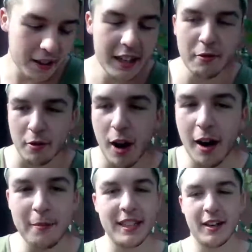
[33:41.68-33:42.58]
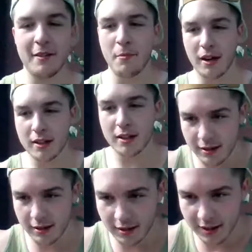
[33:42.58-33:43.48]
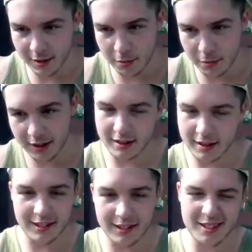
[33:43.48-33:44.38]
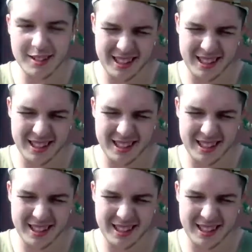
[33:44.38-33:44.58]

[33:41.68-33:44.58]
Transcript: Fucking Robbie got Monster on the sponsor, though.